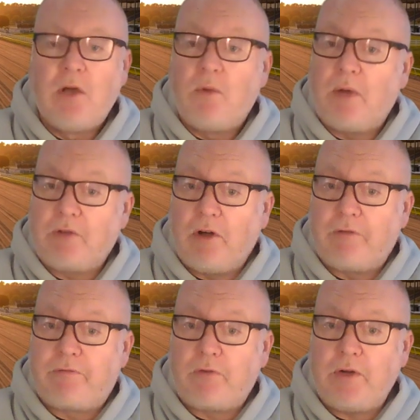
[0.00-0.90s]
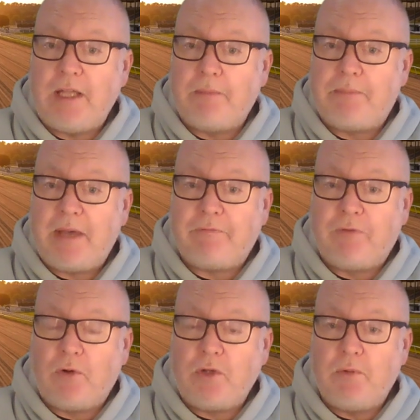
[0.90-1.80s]
Well, I've got a free bet
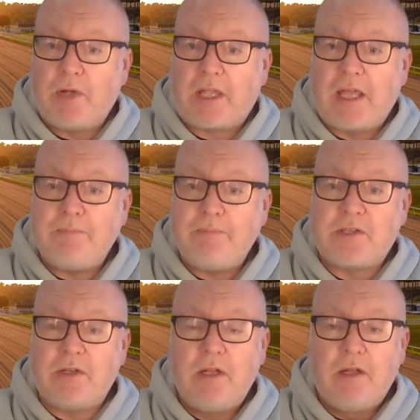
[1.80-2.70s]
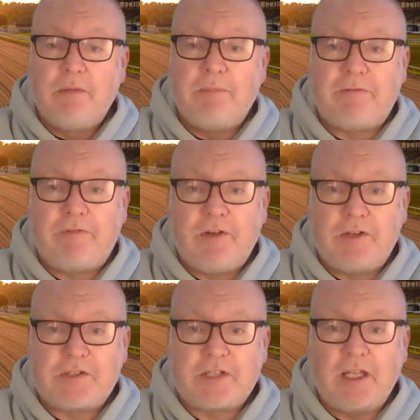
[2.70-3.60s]
for you at Kempton. But
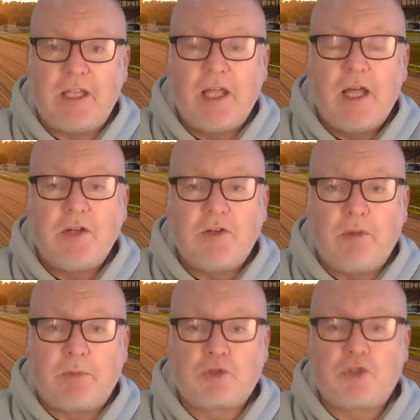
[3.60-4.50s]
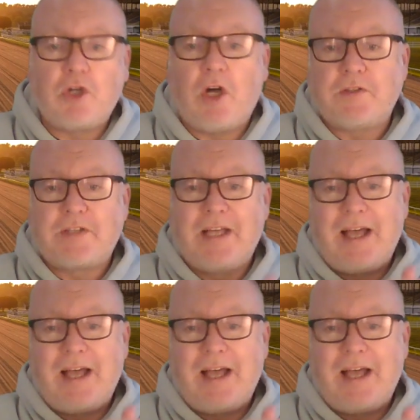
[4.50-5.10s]
firstly, double shot.